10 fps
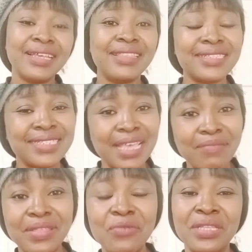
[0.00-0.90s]
The
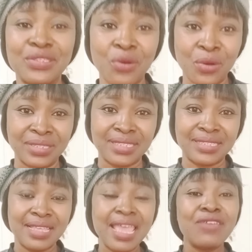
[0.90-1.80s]
same thing with us.
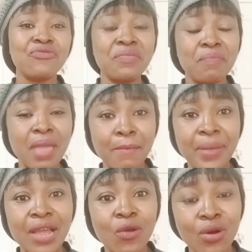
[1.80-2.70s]

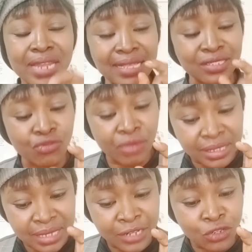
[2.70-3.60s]
Remember, God has
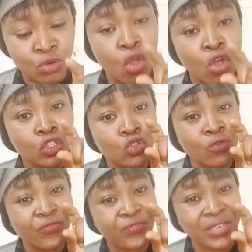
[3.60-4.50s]
created you to
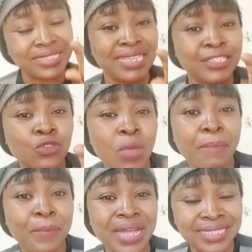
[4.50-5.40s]
fit into
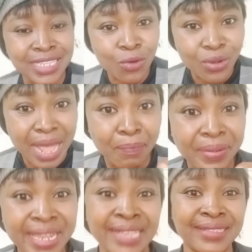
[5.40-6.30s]
a particular
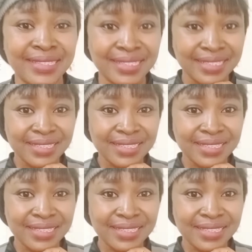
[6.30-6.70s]
place